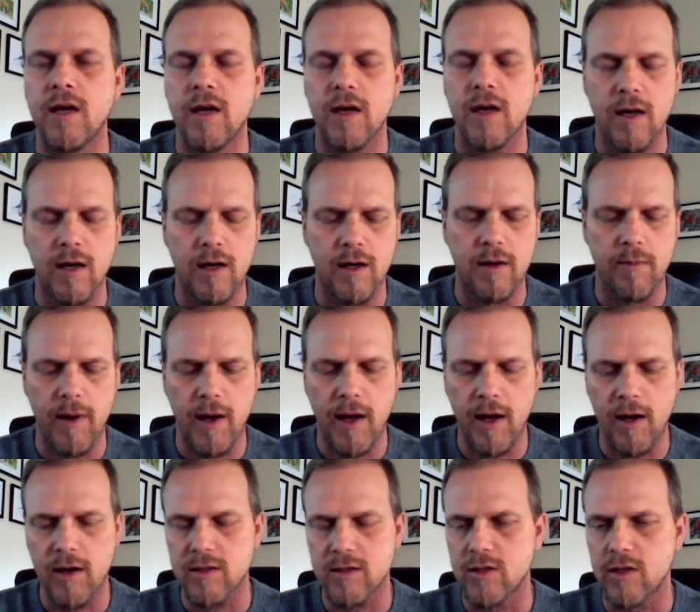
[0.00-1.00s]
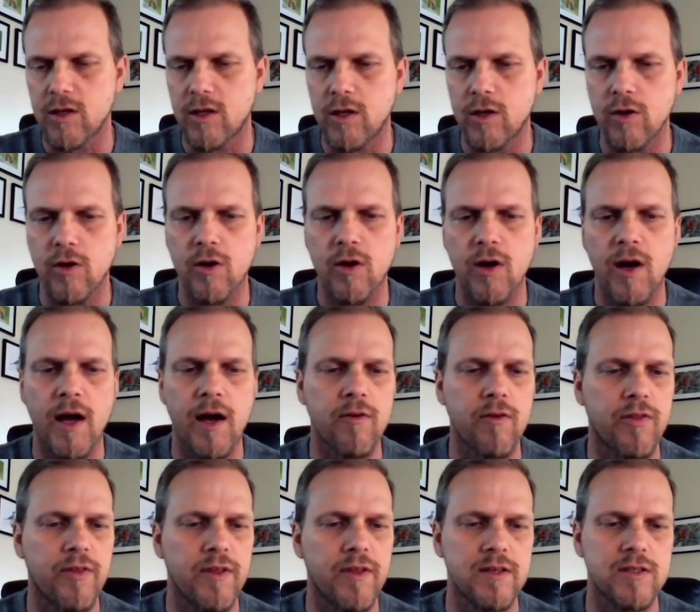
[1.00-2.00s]
how to secure, how
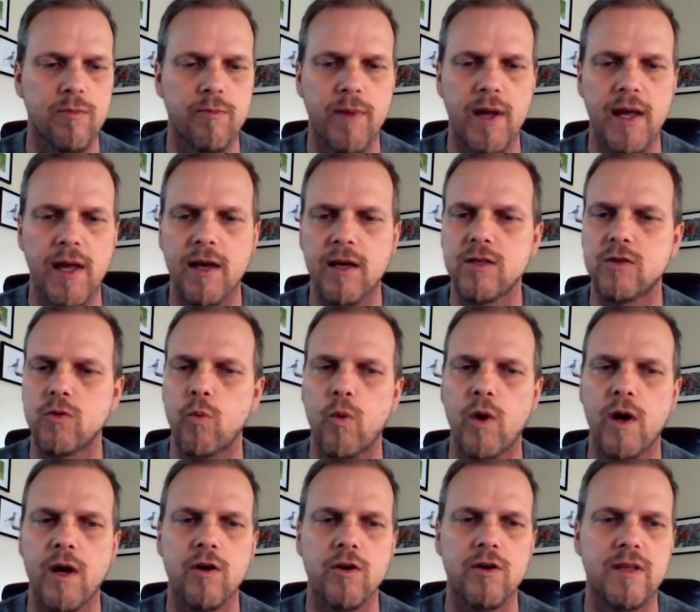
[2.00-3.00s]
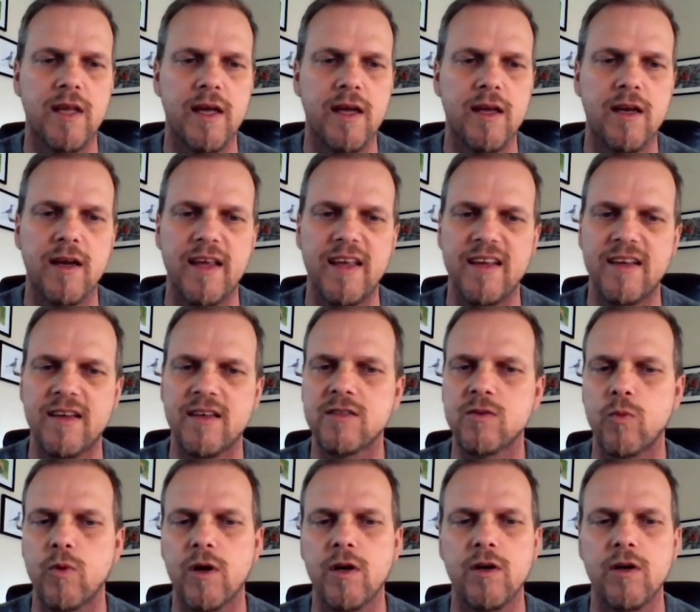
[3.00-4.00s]
things are managed, where your data
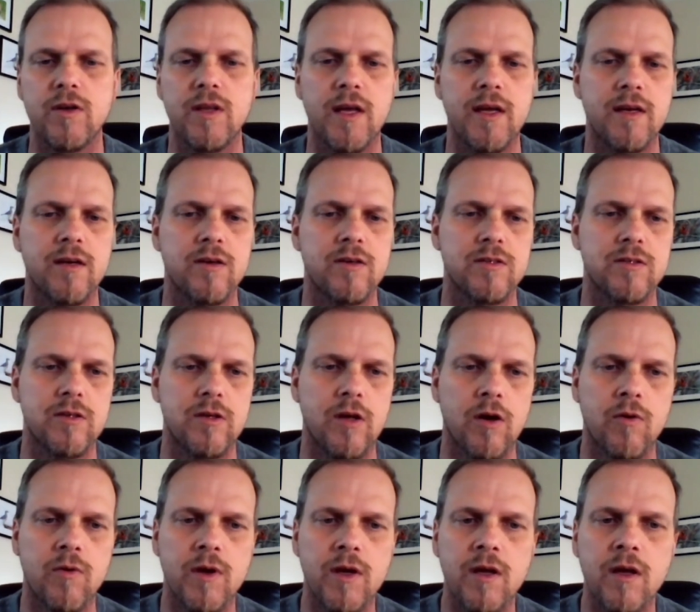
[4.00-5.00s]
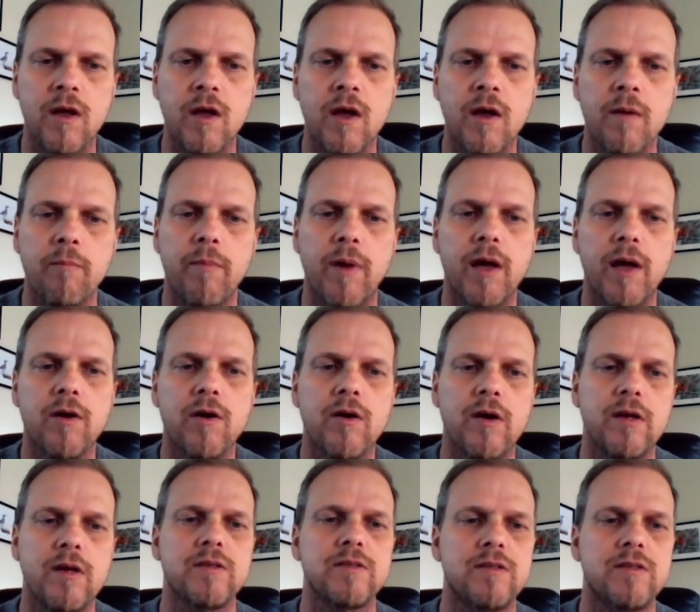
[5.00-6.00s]
is going better
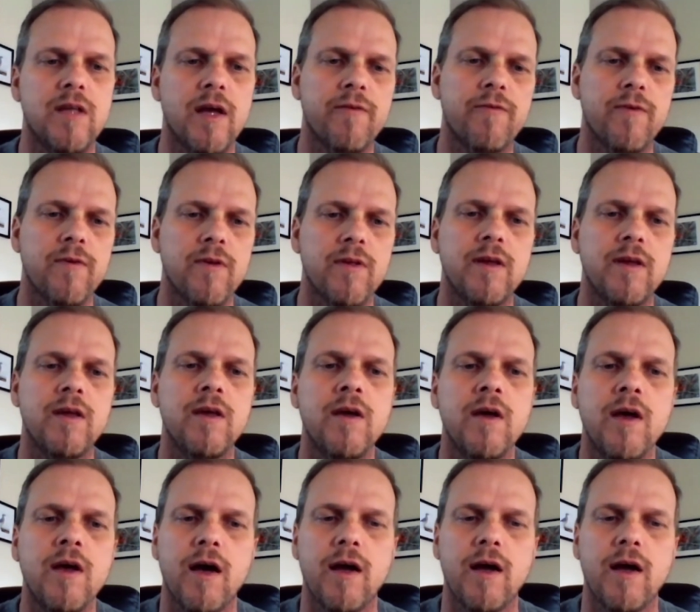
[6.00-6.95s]
is definitely a